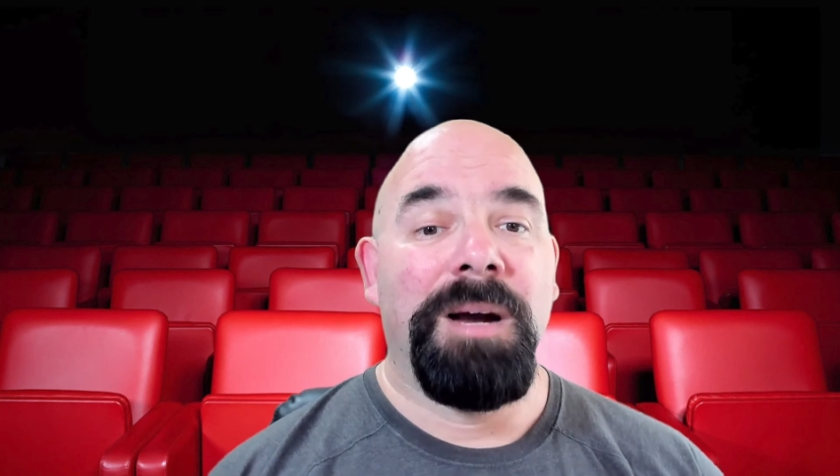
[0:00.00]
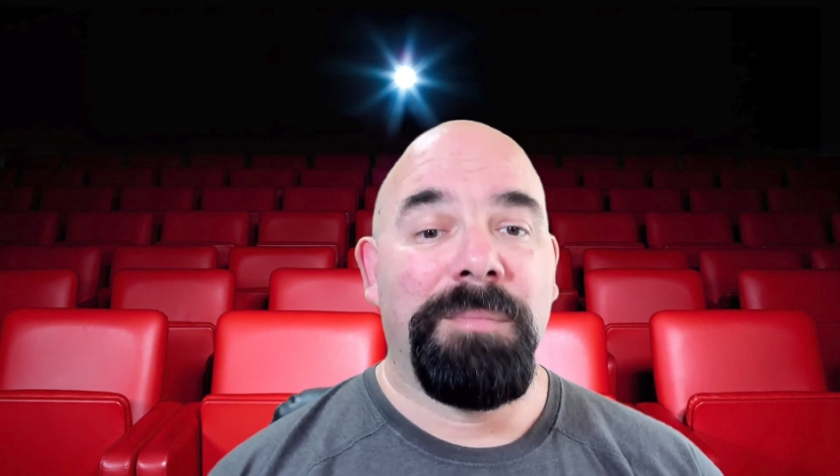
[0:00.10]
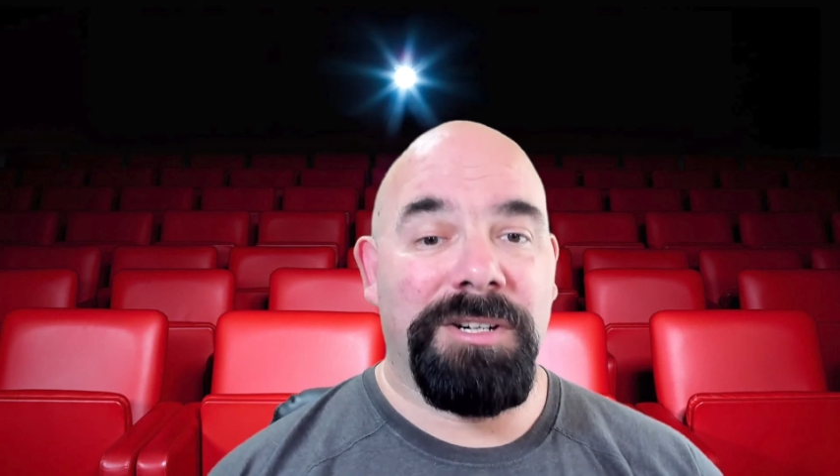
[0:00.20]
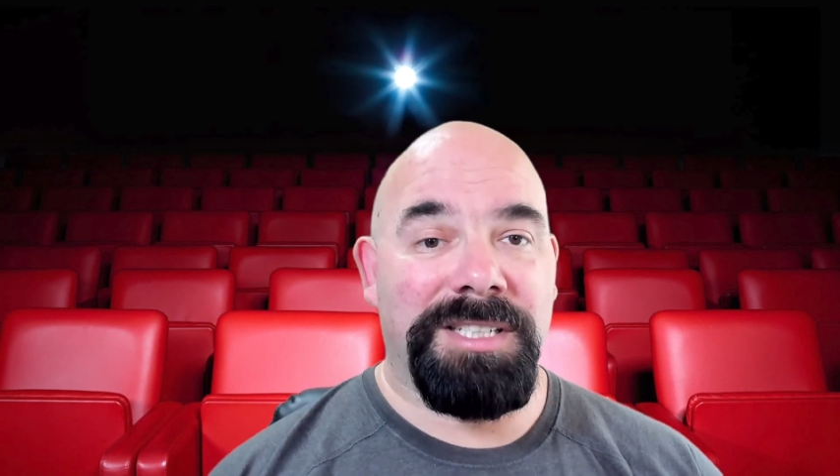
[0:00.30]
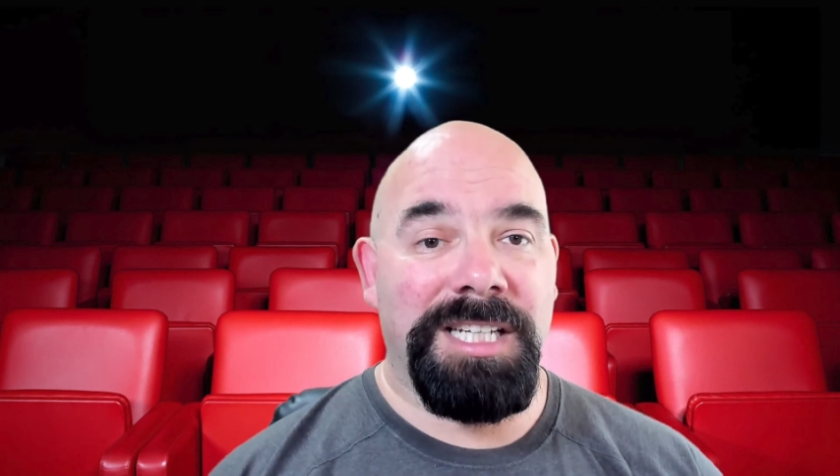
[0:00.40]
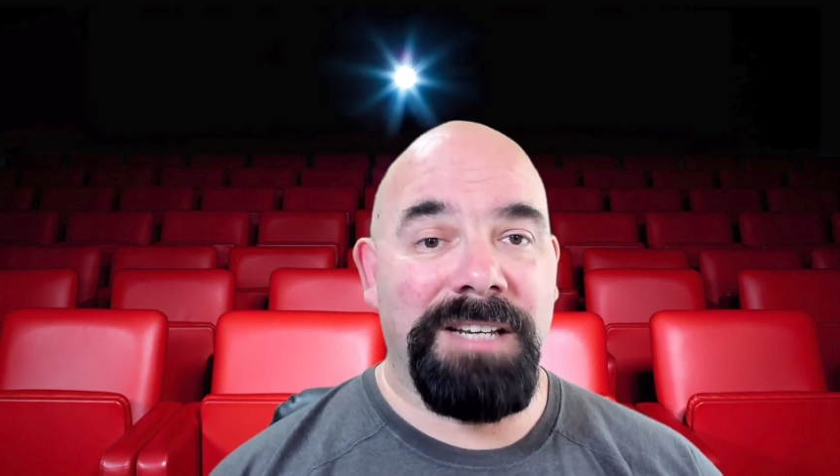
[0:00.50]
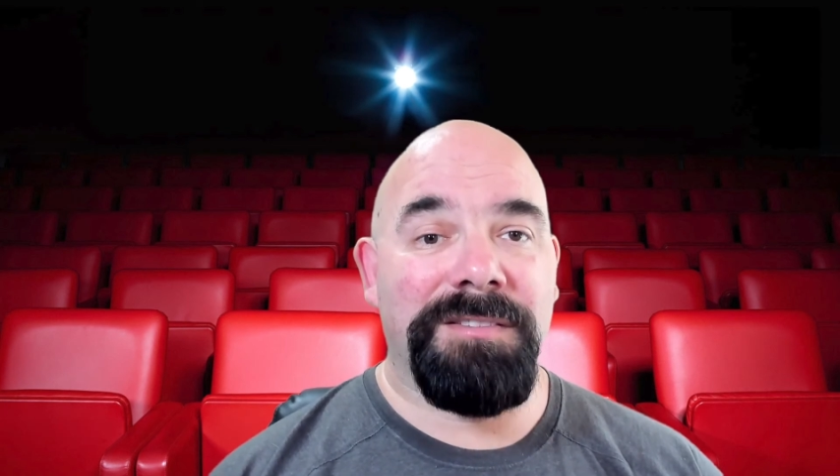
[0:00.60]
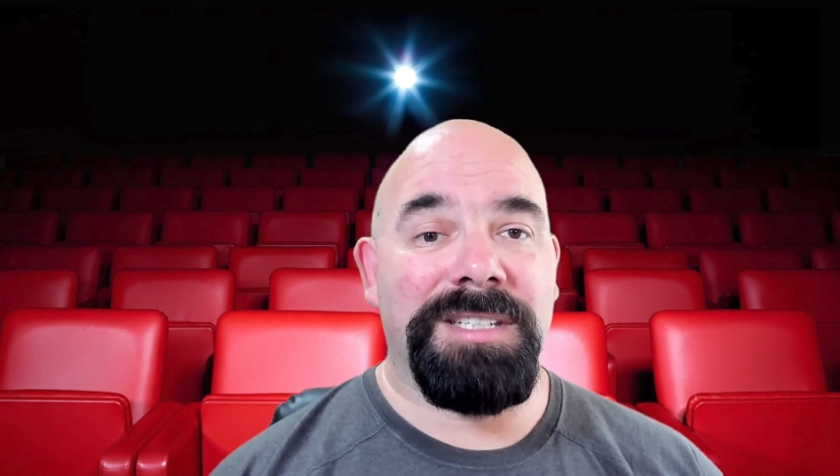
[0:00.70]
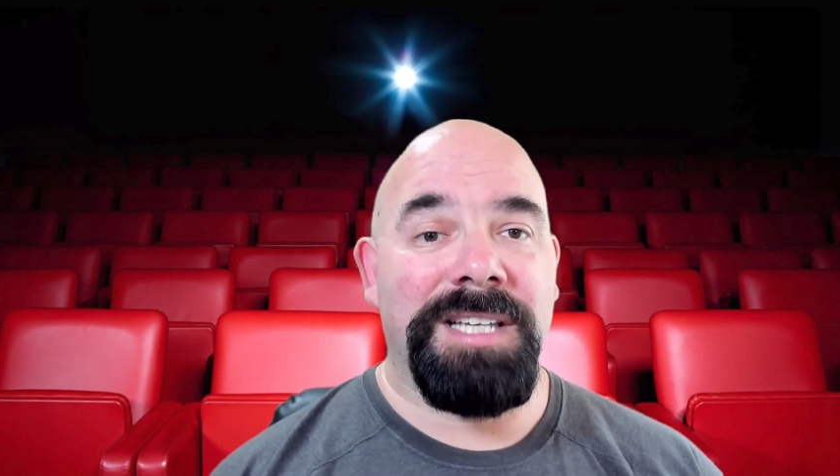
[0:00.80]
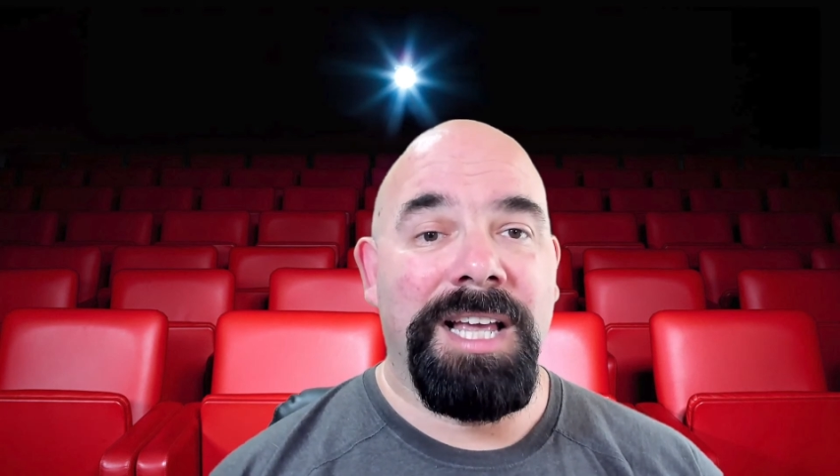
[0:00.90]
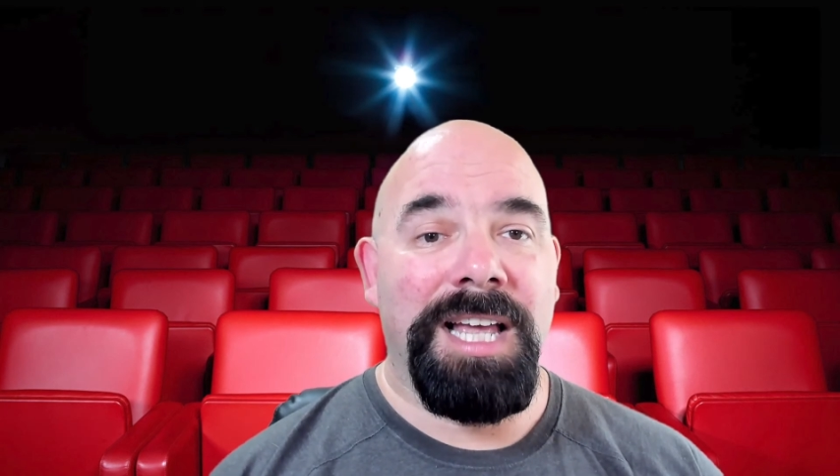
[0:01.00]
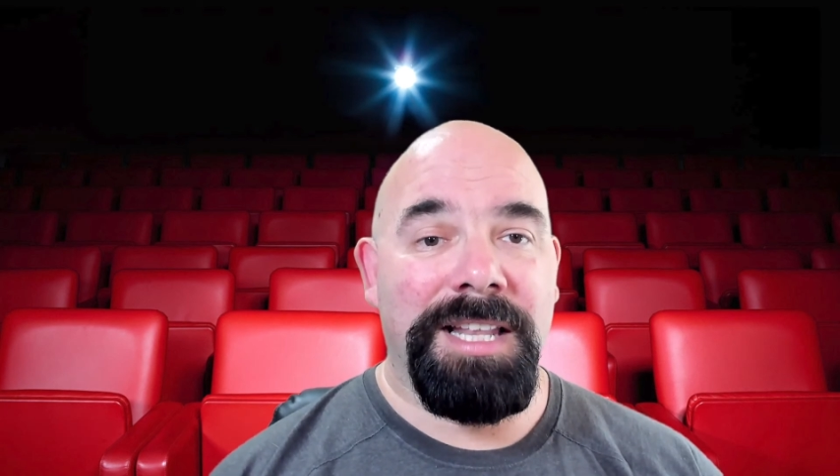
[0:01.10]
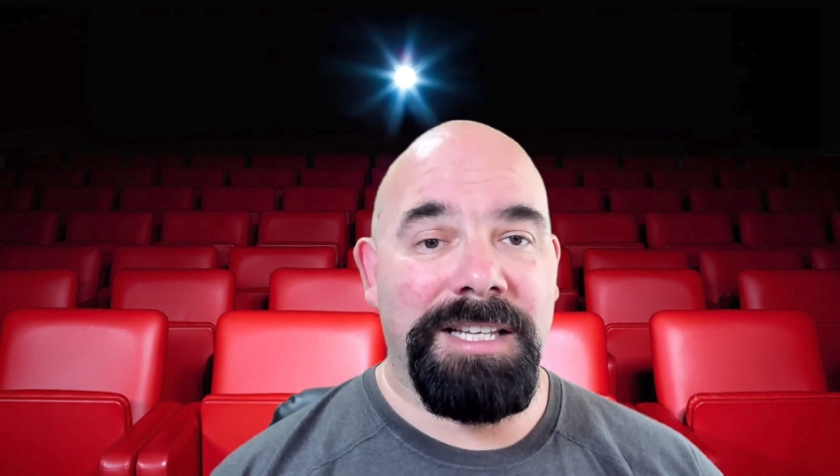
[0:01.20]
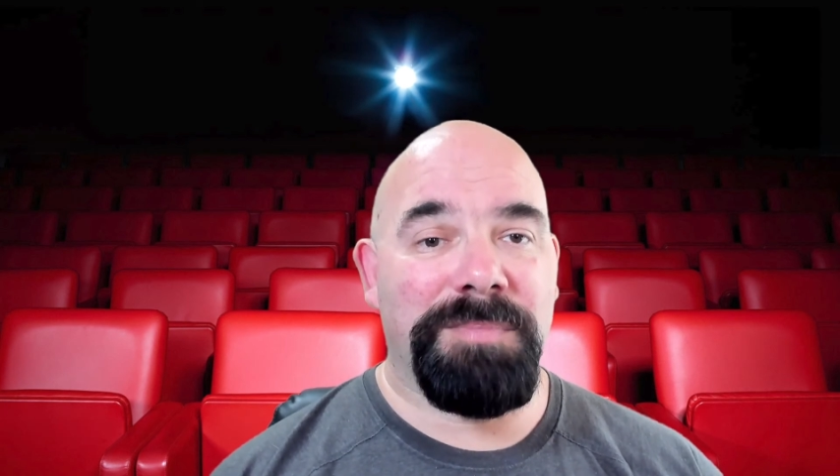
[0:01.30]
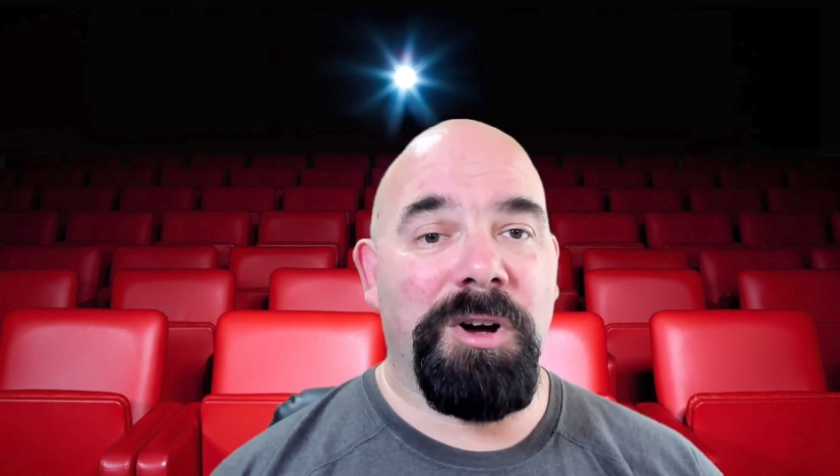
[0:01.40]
perceives at this